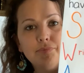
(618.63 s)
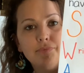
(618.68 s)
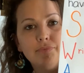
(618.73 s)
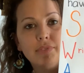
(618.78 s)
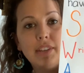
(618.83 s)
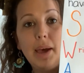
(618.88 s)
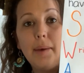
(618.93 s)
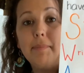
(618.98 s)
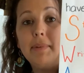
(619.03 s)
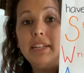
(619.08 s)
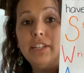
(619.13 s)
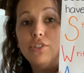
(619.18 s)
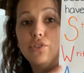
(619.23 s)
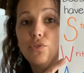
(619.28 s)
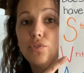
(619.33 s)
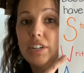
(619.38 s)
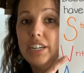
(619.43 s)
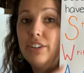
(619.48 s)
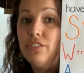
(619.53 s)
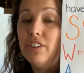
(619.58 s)
That means
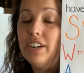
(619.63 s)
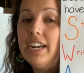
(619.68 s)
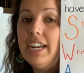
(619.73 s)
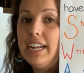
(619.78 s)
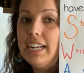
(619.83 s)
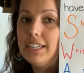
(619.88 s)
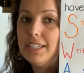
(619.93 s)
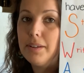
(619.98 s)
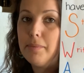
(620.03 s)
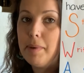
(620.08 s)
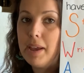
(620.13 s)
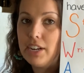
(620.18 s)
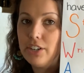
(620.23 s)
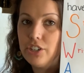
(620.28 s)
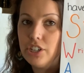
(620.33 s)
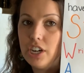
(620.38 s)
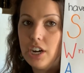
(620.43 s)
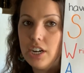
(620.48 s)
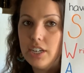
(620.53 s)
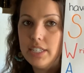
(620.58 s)
rereading to make
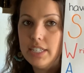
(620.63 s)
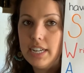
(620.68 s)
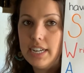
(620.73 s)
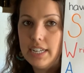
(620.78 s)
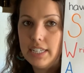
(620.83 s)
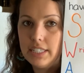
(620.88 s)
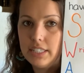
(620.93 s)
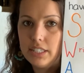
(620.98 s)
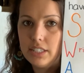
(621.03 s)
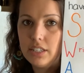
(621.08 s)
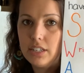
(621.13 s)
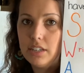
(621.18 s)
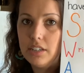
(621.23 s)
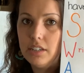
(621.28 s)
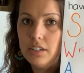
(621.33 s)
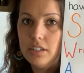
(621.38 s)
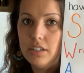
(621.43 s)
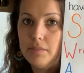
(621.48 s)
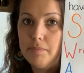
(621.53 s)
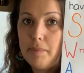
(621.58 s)
sure our sentence
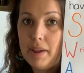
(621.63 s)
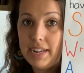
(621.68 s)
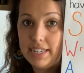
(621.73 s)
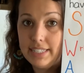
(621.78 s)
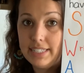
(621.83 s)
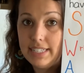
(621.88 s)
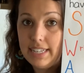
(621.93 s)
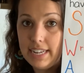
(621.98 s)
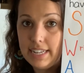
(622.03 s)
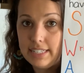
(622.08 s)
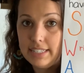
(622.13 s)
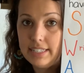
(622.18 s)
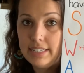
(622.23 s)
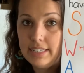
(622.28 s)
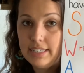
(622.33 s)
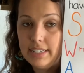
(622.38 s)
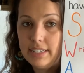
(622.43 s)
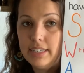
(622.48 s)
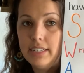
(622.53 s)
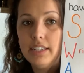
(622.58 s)
makes
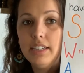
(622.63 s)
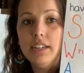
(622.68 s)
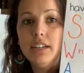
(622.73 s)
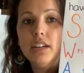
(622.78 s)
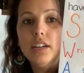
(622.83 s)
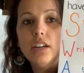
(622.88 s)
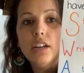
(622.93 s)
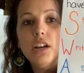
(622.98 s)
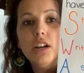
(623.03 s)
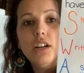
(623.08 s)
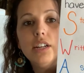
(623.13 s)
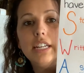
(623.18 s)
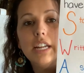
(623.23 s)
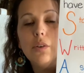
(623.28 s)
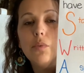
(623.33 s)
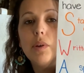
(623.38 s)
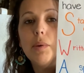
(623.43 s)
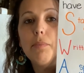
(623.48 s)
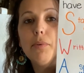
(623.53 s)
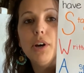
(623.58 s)
sense.
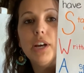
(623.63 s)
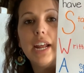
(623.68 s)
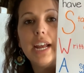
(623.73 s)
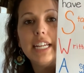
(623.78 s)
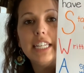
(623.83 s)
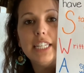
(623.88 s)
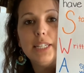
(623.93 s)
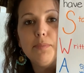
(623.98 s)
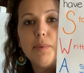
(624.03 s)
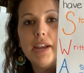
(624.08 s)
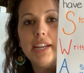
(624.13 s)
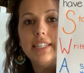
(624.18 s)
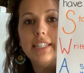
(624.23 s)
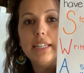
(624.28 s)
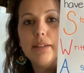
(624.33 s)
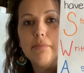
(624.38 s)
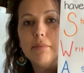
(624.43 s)
Did we put a space in